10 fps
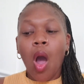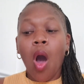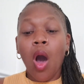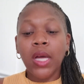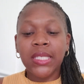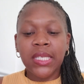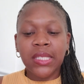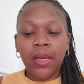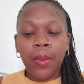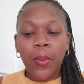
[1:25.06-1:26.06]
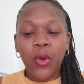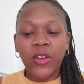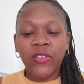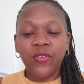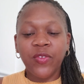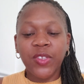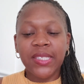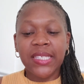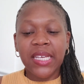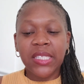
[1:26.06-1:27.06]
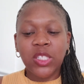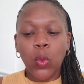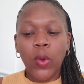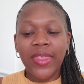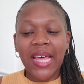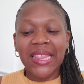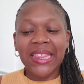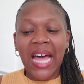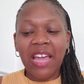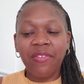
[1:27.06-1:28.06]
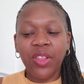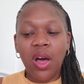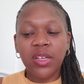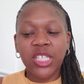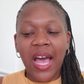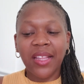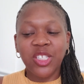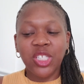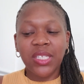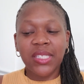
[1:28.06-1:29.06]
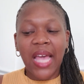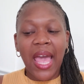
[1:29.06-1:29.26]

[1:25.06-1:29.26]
Autism presents with lifelong challenges